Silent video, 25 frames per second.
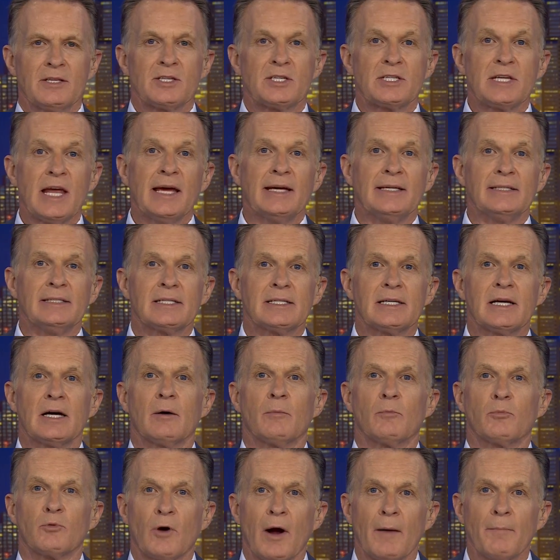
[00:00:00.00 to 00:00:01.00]
The state
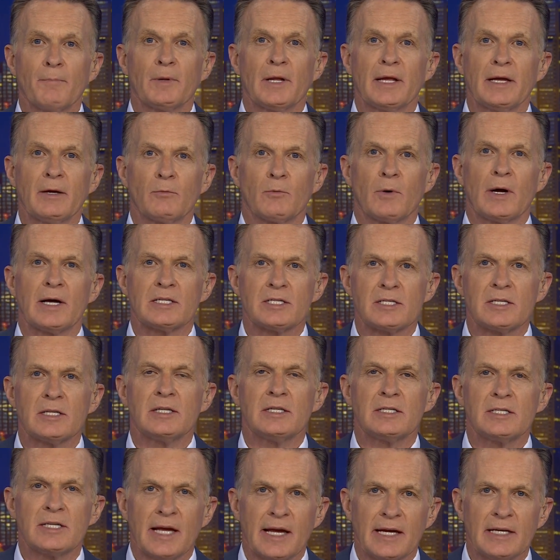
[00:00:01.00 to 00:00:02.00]
abruptly
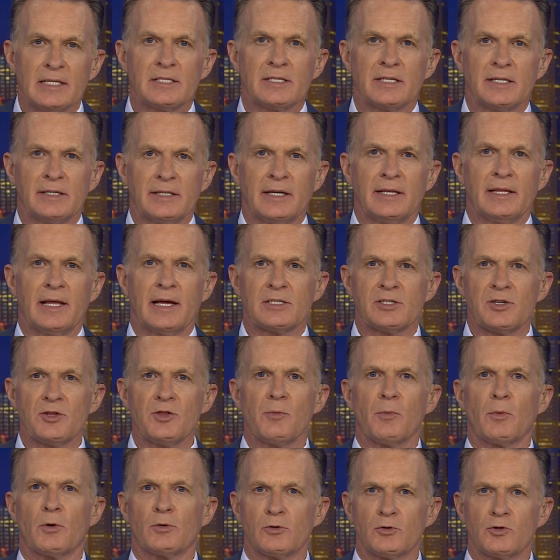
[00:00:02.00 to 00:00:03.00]
rested its case today. That's
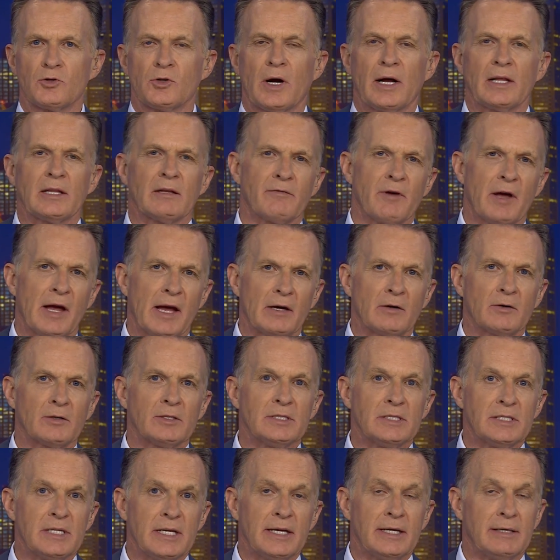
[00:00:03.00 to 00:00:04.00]
in the murder trial of
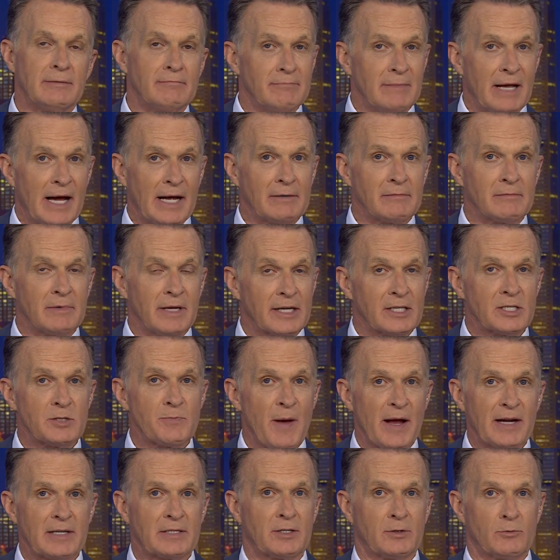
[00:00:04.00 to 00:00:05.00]
Aaron Dean. Not
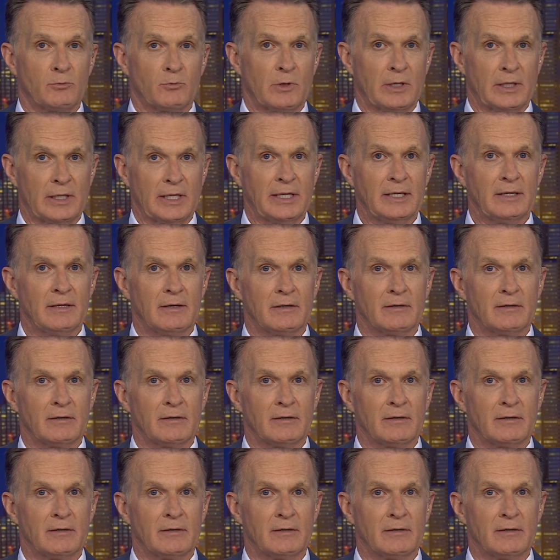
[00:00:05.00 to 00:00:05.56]
expected, really.